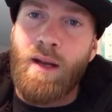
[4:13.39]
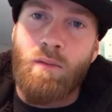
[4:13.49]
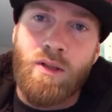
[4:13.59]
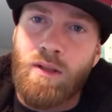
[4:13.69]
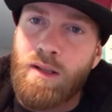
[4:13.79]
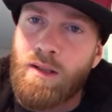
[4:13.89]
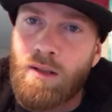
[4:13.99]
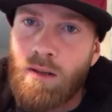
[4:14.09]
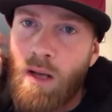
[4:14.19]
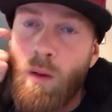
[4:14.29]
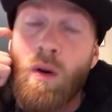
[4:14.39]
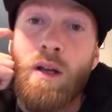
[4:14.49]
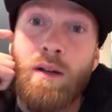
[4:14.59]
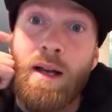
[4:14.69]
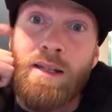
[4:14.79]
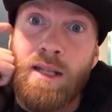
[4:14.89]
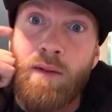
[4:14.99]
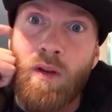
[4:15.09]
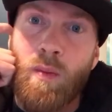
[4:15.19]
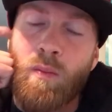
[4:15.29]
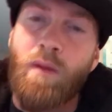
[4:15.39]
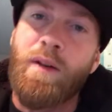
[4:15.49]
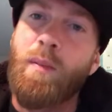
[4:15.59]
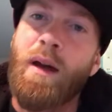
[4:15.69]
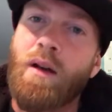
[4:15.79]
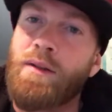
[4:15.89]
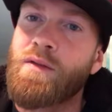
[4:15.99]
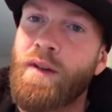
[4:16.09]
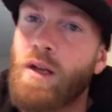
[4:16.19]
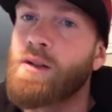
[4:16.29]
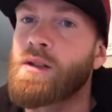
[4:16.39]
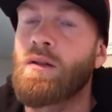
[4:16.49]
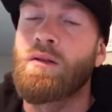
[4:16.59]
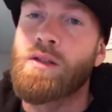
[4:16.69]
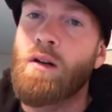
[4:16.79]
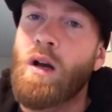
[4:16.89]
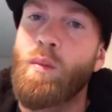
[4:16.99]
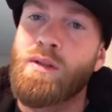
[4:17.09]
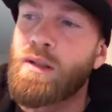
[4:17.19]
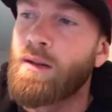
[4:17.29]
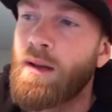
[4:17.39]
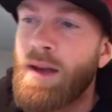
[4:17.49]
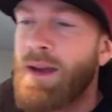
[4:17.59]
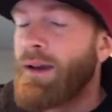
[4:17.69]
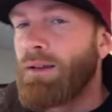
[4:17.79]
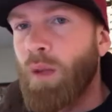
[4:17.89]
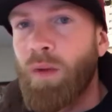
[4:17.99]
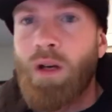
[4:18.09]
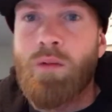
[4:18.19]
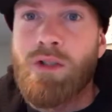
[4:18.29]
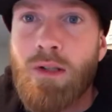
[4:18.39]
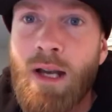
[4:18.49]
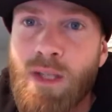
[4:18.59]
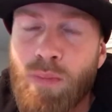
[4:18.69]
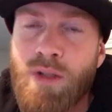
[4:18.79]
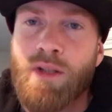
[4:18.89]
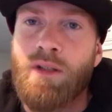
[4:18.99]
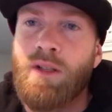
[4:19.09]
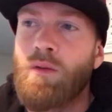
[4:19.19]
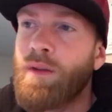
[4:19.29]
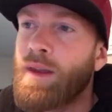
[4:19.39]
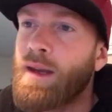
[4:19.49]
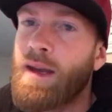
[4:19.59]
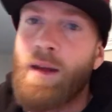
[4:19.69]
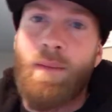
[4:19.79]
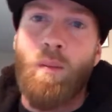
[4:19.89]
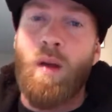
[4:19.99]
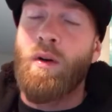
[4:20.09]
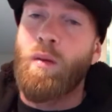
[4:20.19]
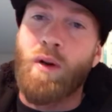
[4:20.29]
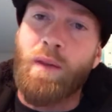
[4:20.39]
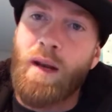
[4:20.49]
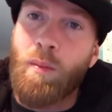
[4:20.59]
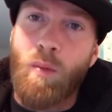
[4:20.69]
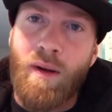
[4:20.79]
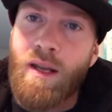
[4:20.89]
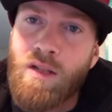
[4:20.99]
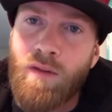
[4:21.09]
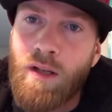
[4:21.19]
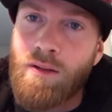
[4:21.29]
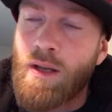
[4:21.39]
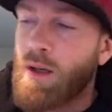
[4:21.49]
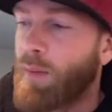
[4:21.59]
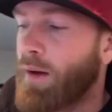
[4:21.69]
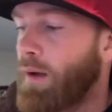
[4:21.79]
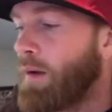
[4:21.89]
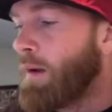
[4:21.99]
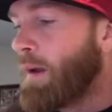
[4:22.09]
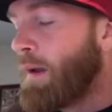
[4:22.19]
I want you guys to give a little bit more feedback on these videos, so start commenting and let me know what you guys personally do with it, and then maybe I'll bring that up in my next video and talk about it.